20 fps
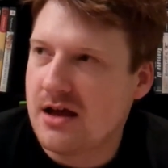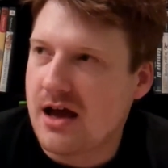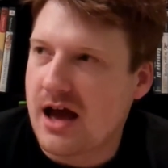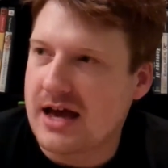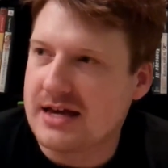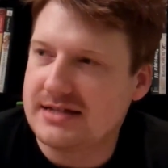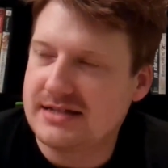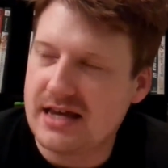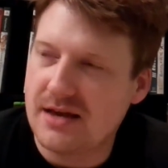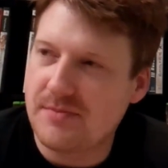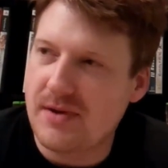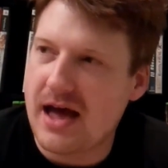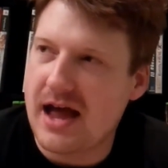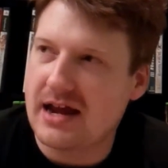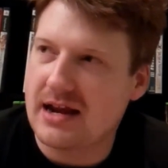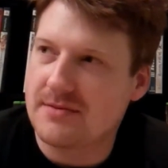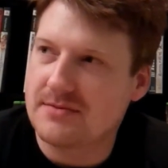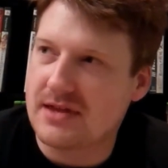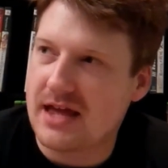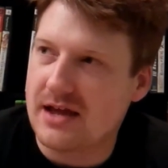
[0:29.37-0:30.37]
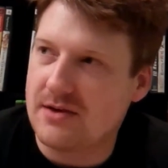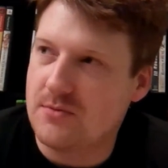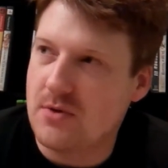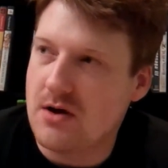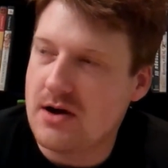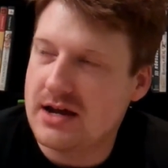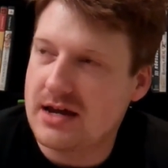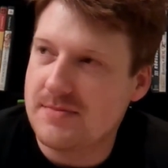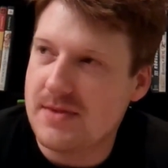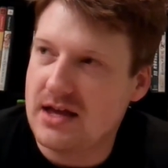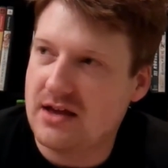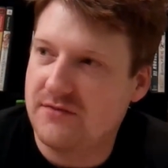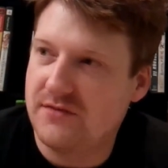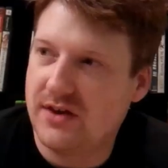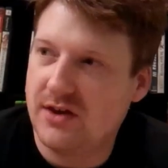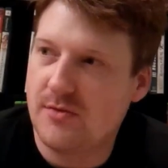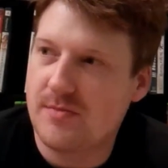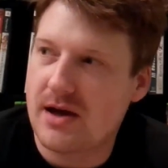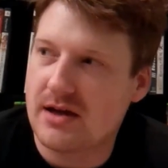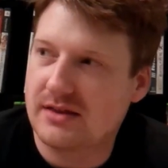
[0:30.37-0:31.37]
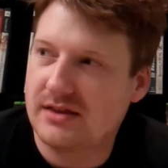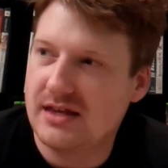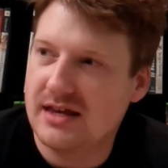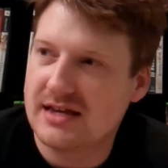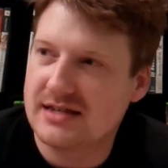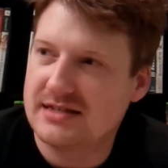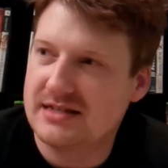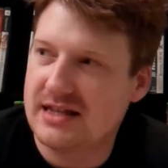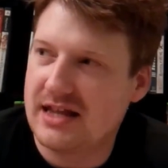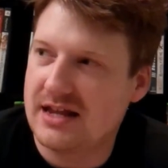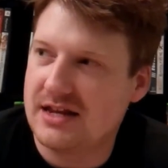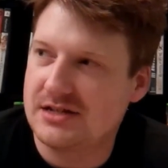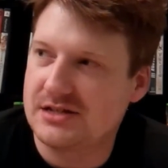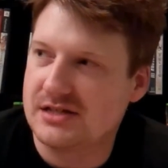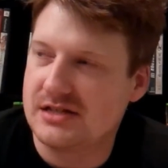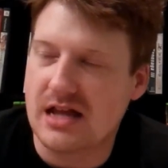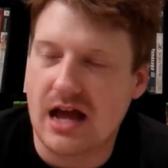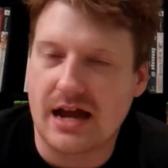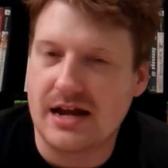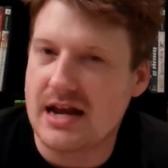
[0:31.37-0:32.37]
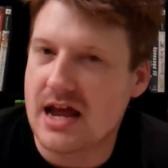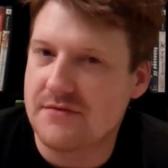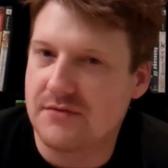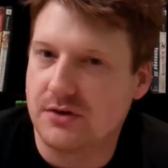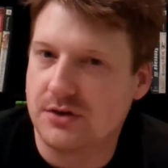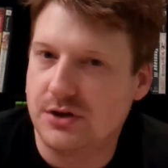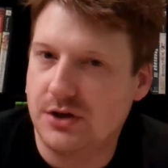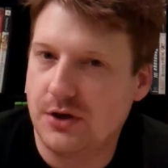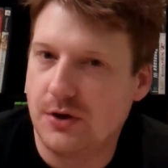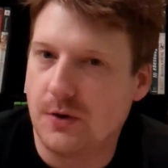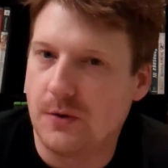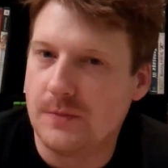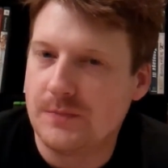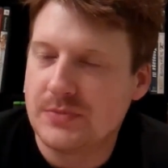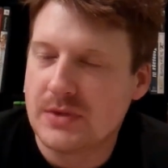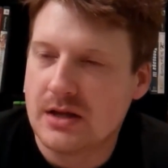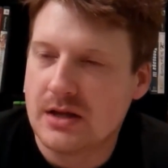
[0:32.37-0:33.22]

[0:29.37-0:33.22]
I sit back and I'm like, well, I can make a video about this, and then I never do.